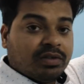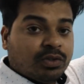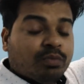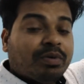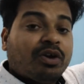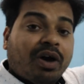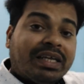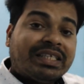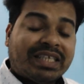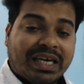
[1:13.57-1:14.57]

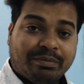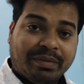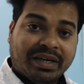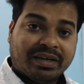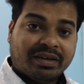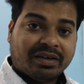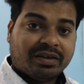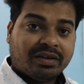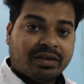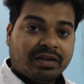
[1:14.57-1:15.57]
supercalling
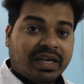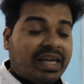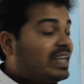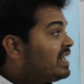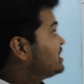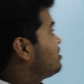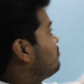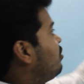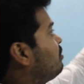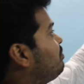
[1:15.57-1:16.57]
statement in case
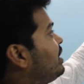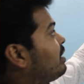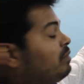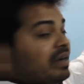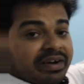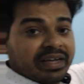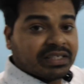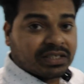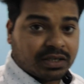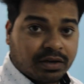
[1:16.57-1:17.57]
of
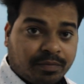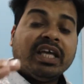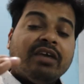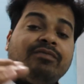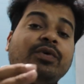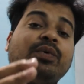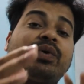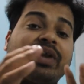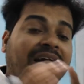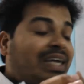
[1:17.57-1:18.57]
non-parameterized, if you
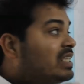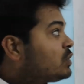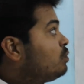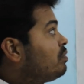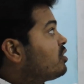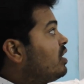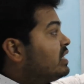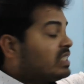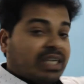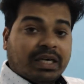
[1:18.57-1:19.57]
write the
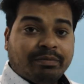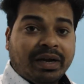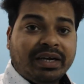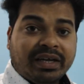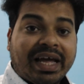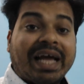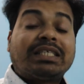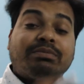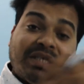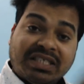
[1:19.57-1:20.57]
supercalling statement
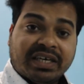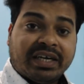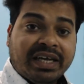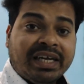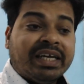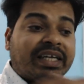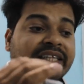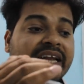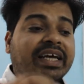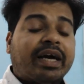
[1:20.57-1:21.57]
explicitly,
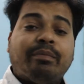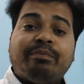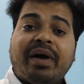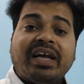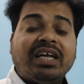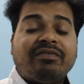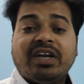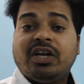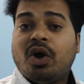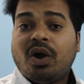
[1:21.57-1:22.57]
then compiler
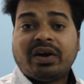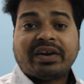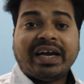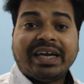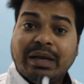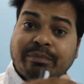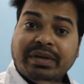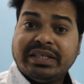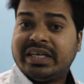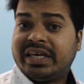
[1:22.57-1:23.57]
will not write
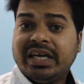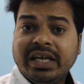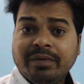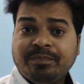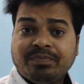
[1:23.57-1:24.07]
implicitly.